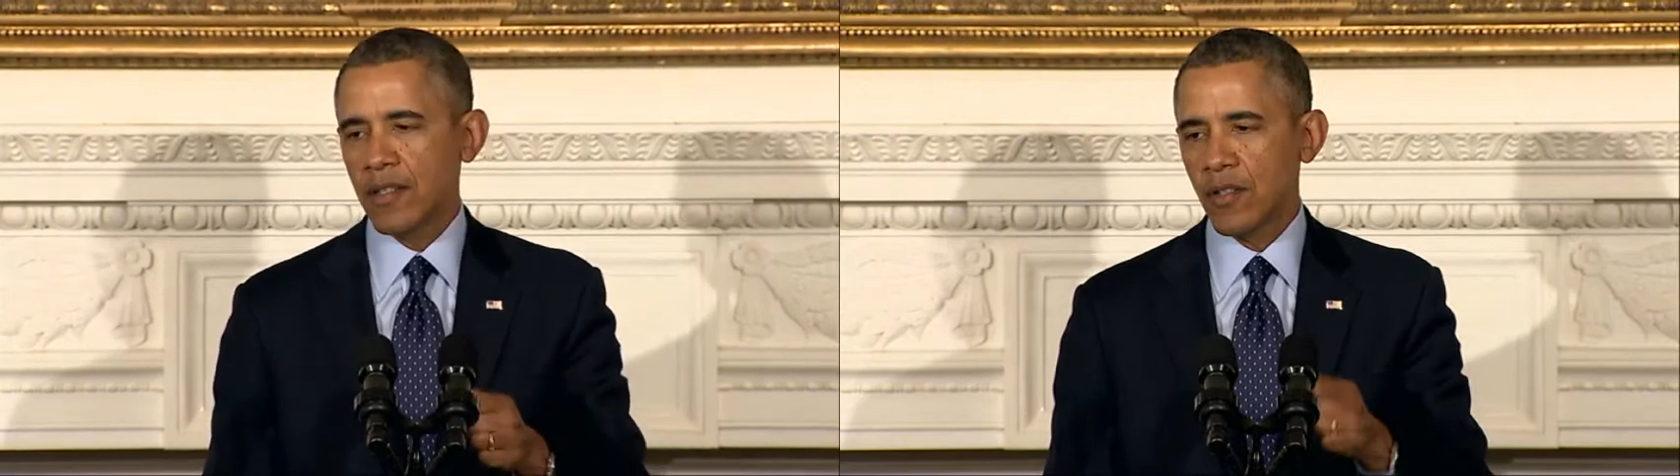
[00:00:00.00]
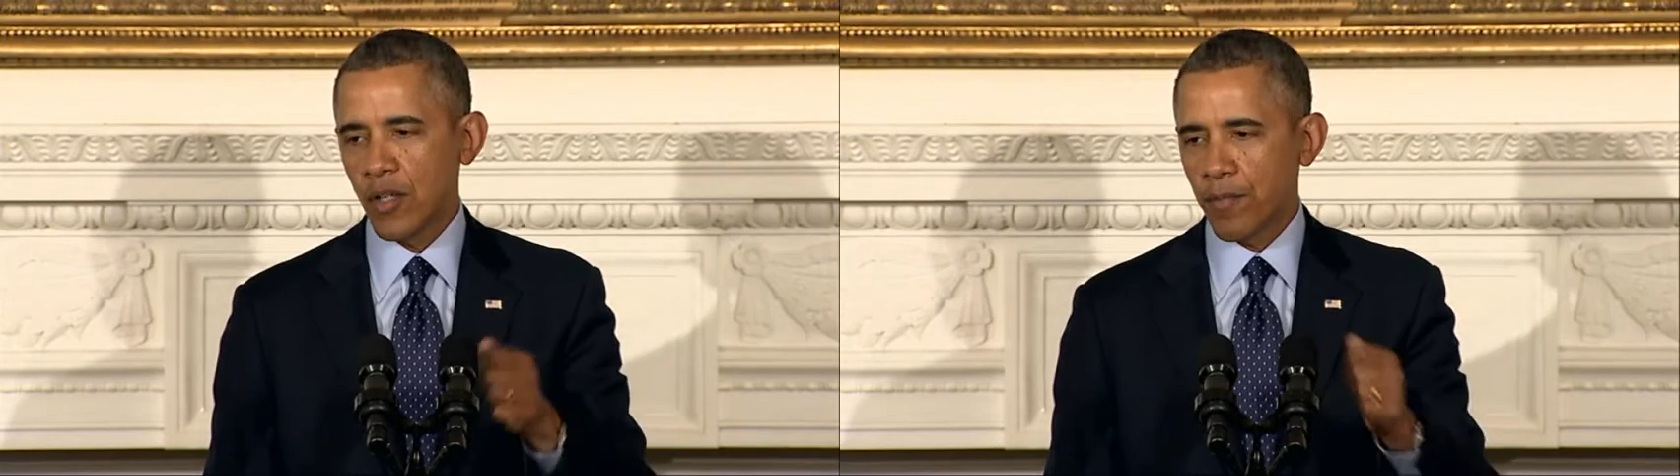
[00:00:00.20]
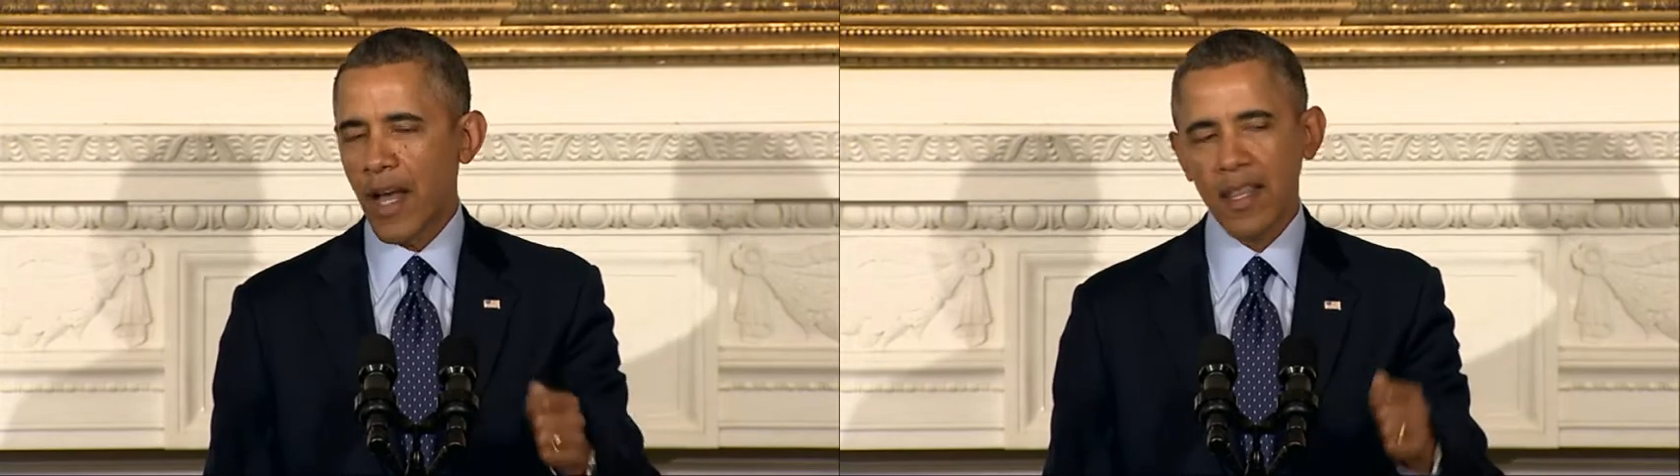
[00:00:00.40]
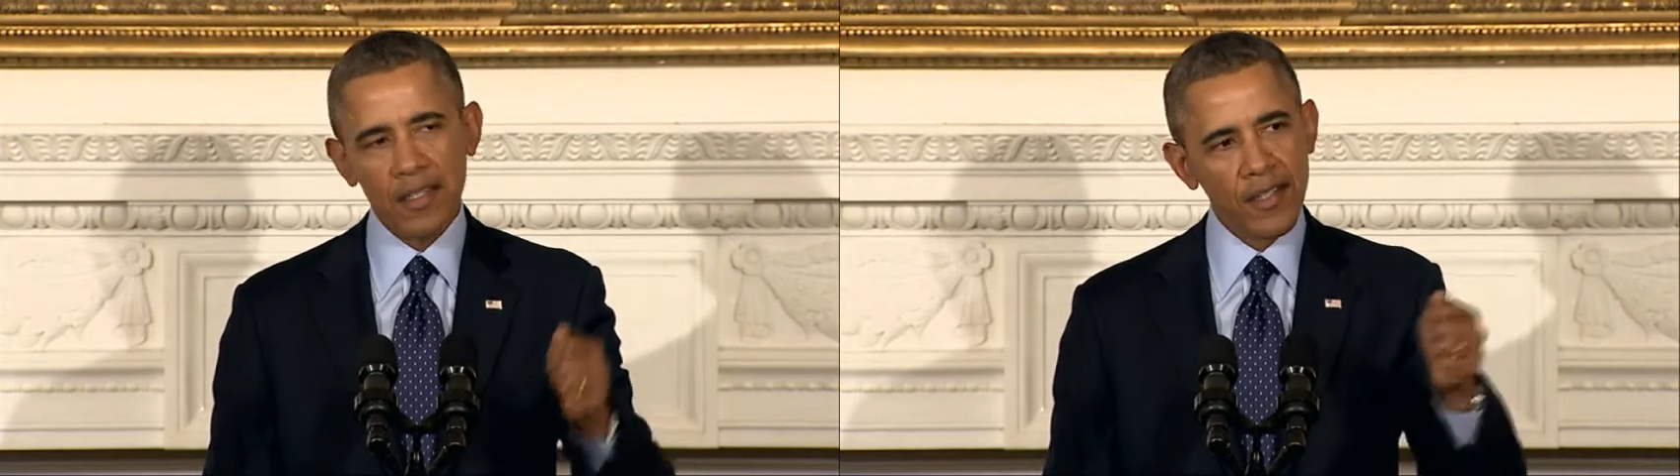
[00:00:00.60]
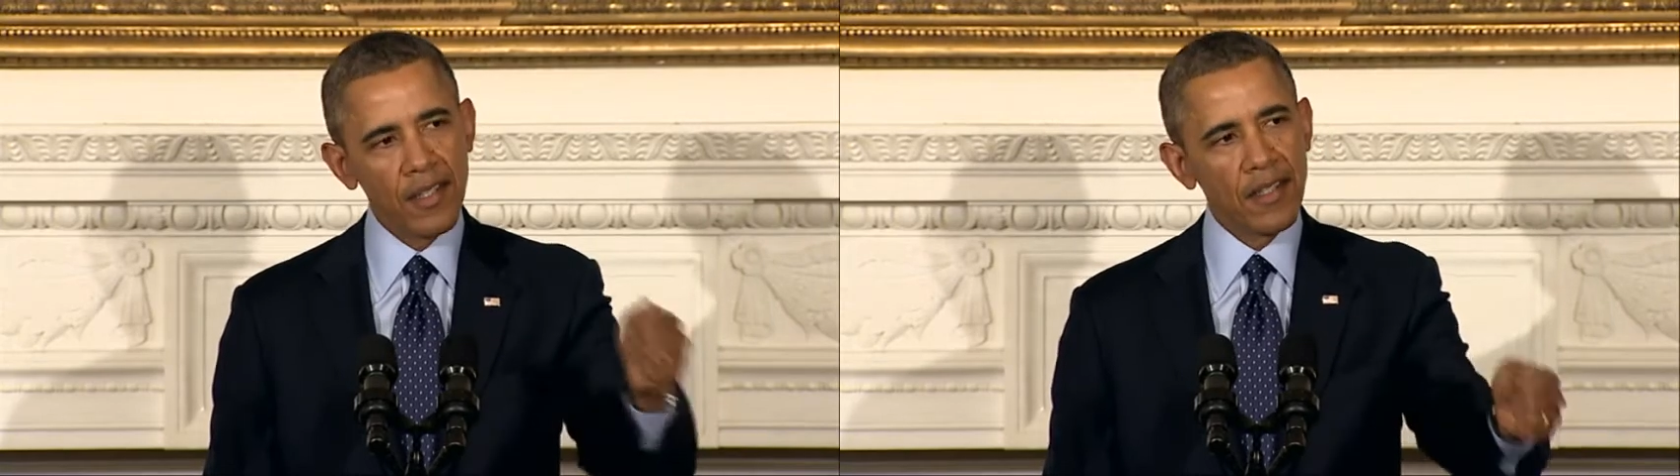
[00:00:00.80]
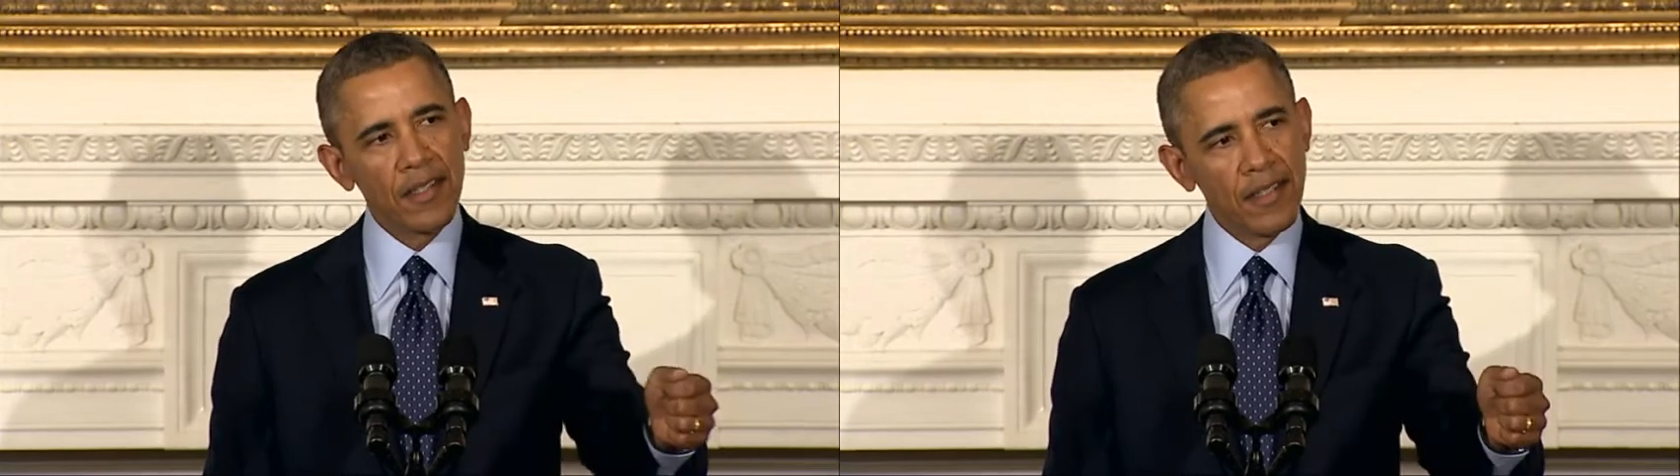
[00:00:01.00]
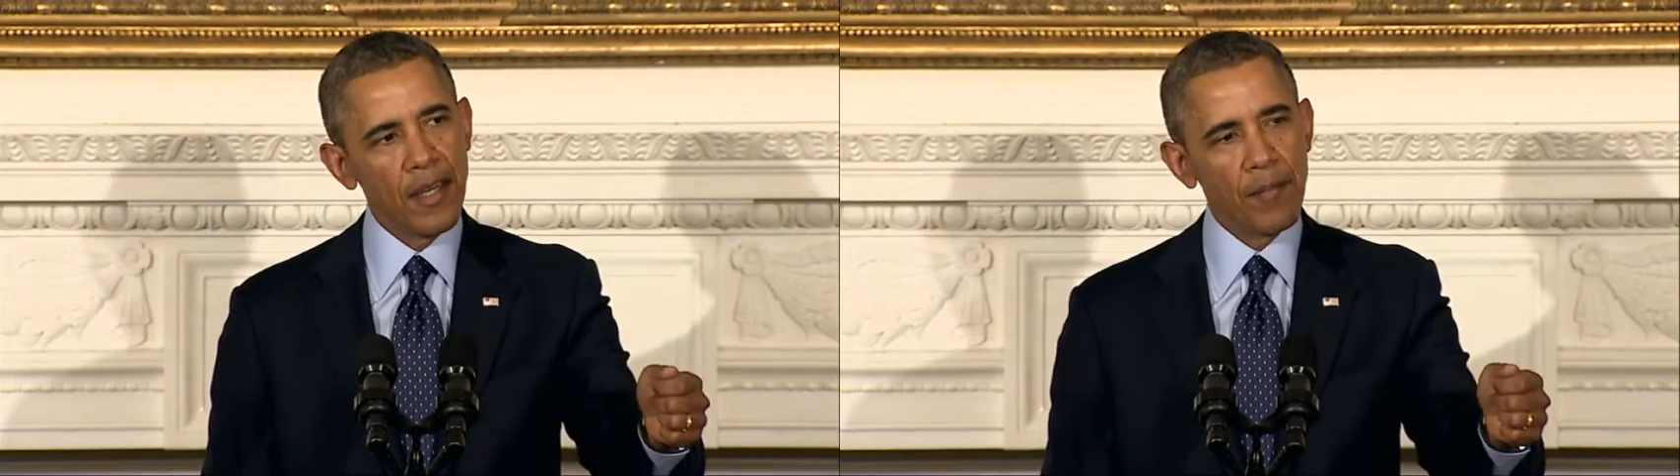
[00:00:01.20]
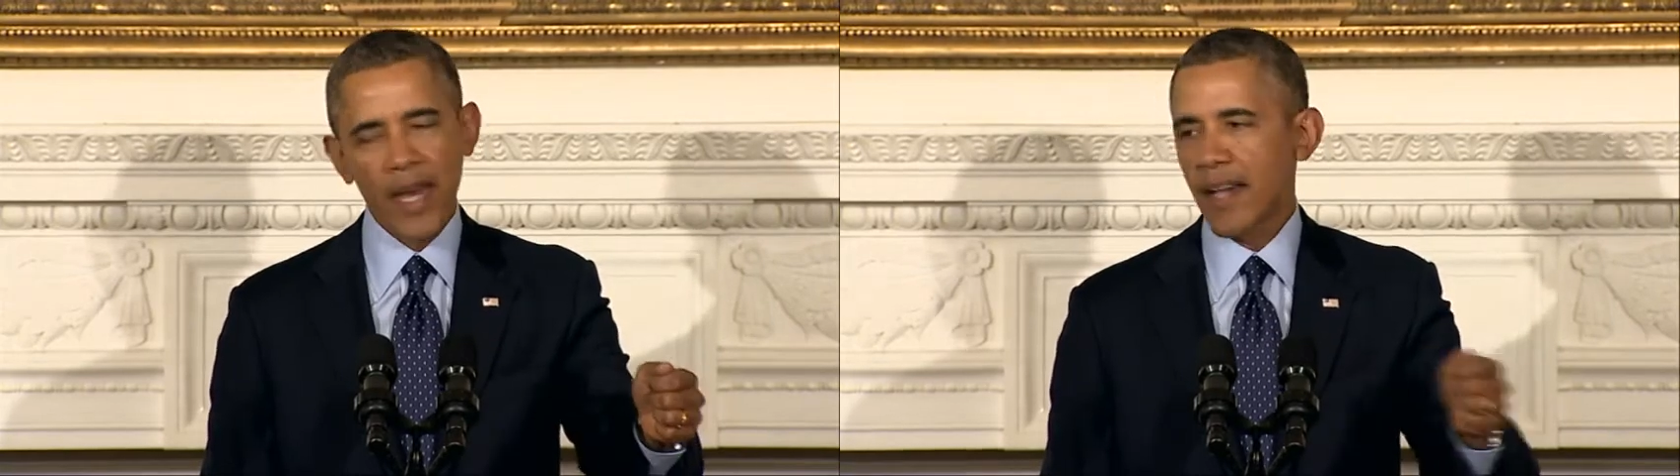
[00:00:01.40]
good policy
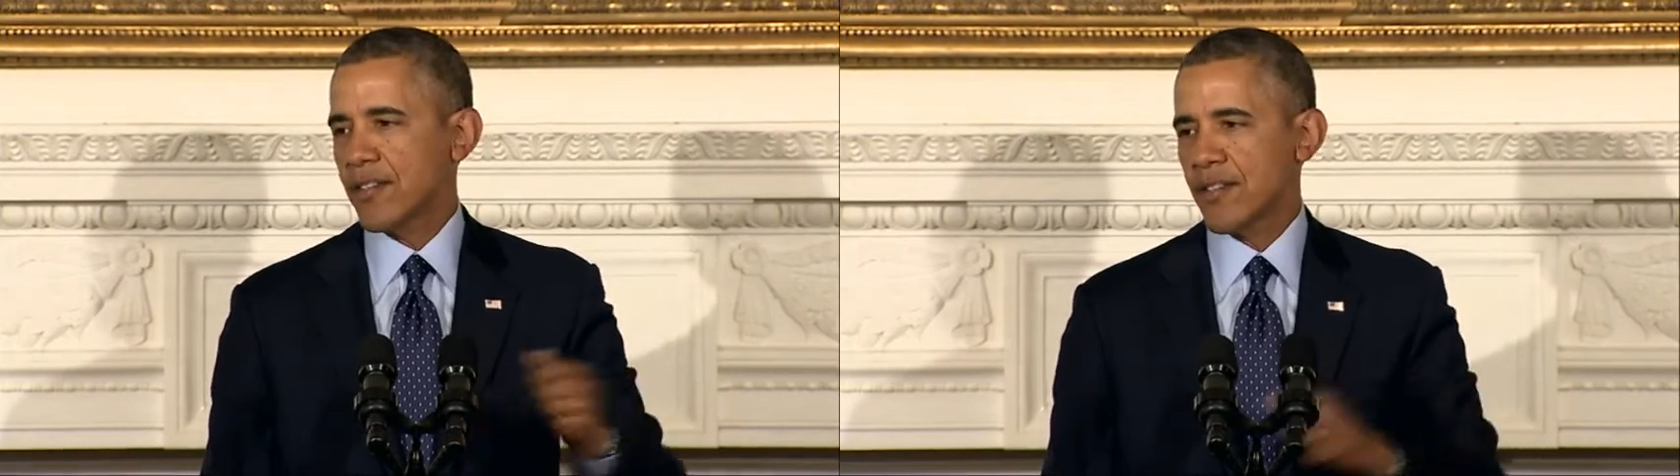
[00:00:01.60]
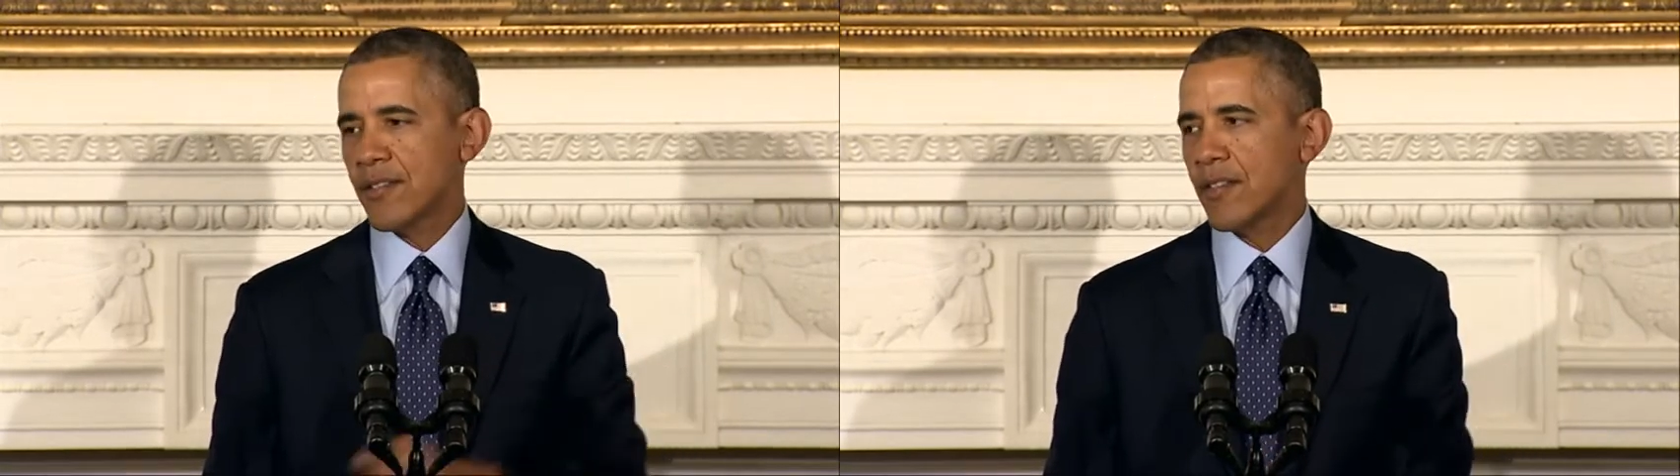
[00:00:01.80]
impacts